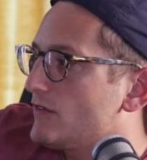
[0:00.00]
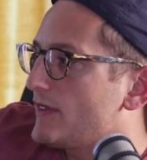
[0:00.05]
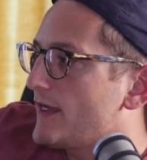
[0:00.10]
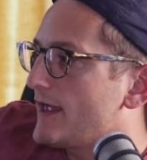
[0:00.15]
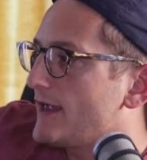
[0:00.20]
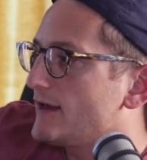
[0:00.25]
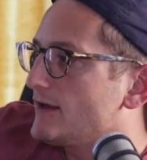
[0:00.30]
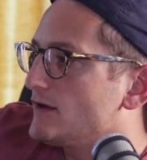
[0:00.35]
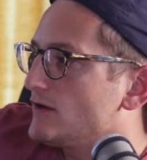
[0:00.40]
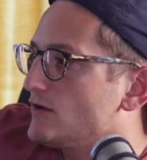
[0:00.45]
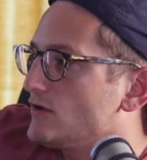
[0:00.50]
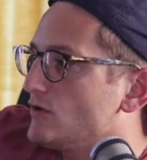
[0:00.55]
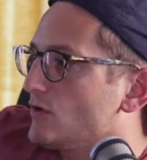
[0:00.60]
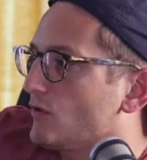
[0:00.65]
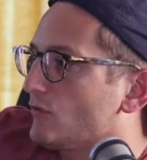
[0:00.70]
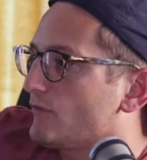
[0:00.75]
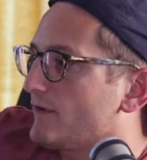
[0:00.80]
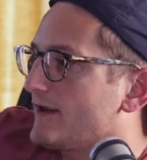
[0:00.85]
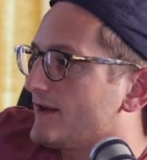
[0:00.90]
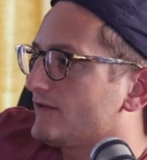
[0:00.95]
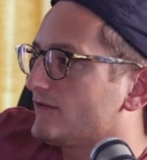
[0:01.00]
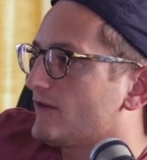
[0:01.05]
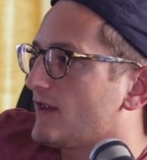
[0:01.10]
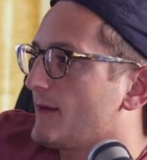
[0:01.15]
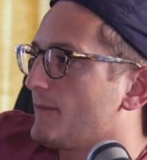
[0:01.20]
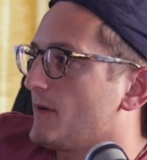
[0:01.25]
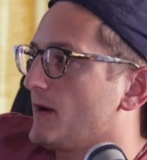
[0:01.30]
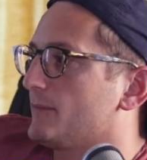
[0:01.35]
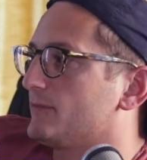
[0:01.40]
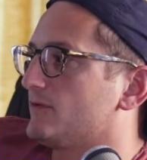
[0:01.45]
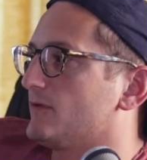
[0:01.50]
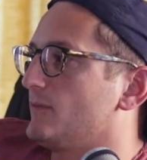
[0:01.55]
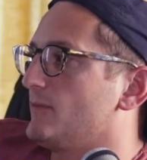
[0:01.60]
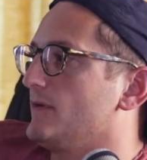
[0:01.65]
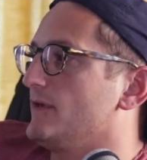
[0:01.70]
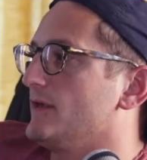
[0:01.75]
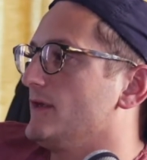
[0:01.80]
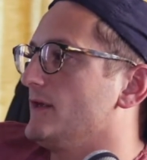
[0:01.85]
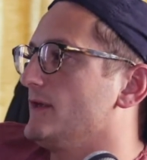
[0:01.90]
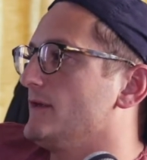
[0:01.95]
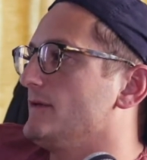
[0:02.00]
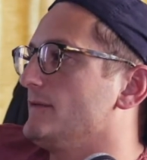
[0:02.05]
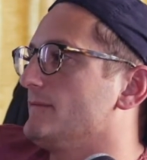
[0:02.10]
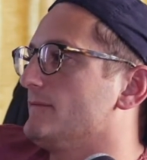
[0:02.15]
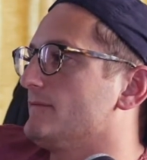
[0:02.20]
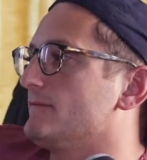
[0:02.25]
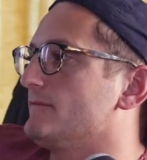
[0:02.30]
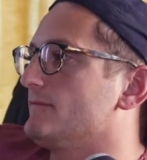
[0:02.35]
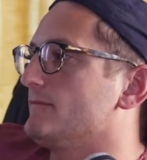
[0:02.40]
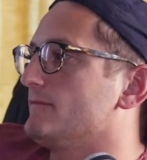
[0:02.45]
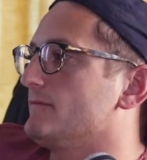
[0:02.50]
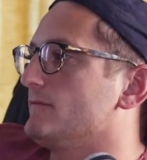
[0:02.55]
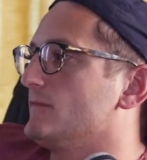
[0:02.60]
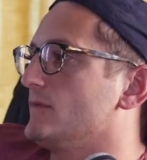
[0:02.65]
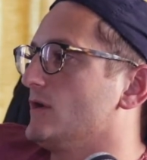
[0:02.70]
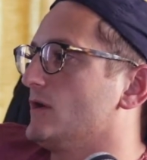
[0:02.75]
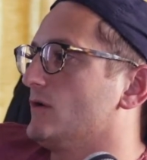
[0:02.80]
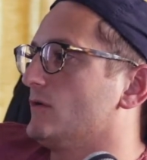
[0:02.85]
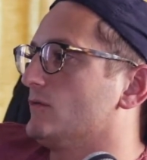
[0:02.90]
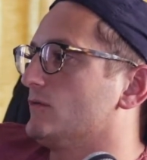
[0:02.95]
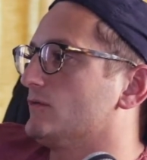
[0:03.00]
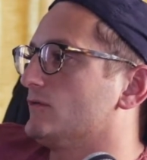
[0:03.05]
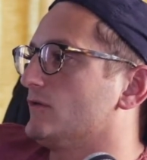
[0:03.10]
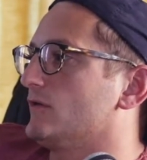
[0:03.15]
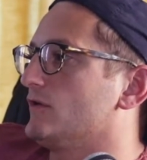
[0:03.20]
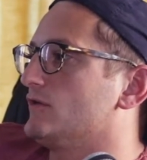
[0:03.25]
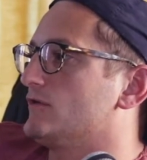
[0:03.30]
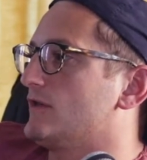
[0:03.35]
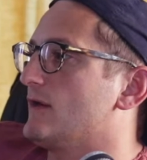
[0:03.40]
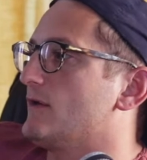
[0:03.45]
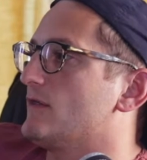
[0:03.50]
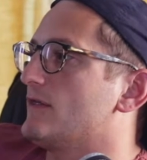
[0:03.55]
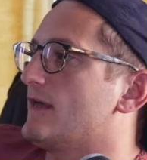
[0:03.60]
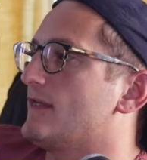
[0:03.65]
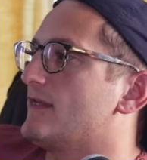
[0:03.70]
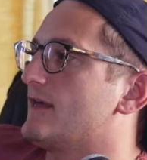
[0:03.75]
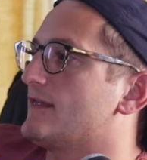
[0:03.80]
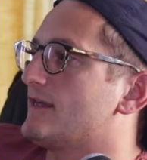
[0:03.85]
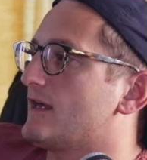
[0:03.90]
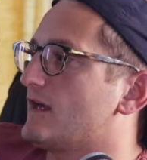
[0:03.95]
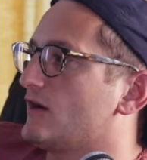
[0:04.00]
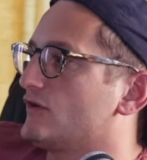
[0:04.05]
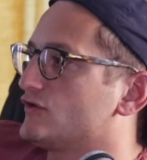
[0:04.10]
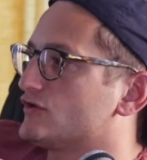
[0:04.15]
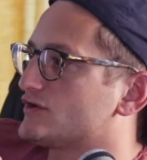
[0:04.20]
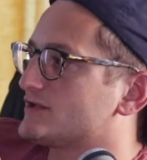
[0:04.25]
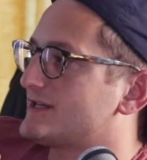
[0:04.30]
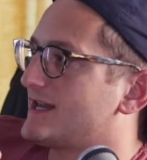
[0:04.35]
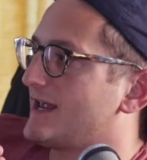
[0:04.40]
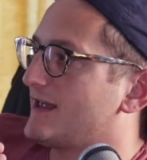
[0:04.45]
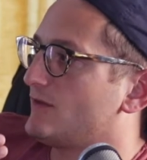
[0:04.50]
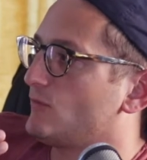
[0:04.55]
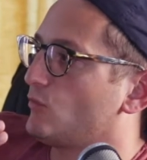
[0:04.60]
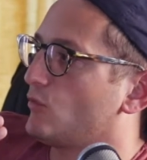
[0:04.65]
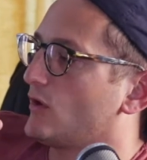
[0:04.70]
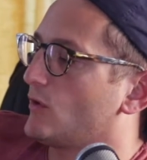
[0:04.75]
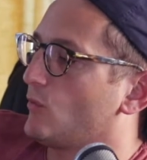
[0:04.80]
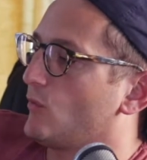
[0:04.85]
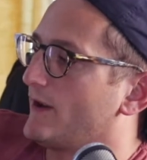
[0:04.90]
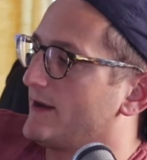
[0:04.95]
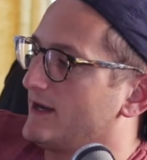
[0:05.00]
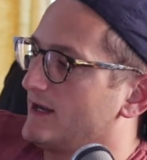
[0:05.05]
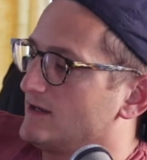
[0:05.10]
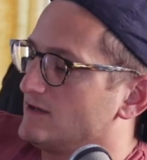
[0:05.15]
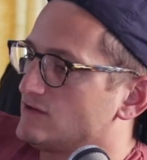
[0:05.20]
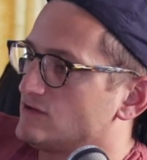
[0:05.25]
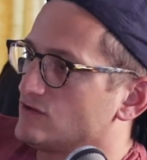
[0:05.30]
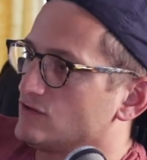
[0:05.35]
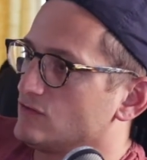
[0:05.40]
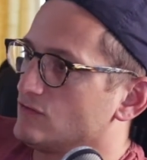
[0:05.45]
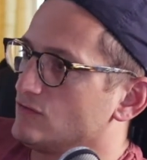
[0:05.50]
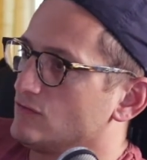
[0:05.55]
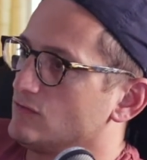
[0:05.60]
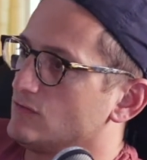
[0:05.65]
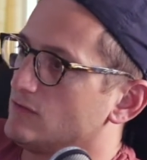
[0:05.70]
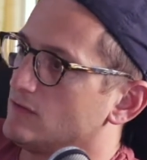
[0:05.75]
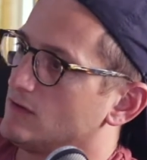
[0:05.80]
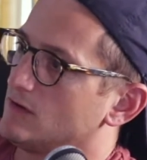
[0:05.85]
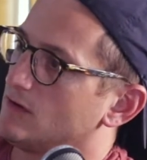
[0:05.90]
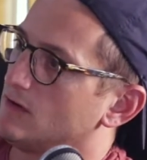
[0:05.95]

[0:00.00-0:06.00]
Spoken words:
you don't raise them up to be, you know, that they understand what went into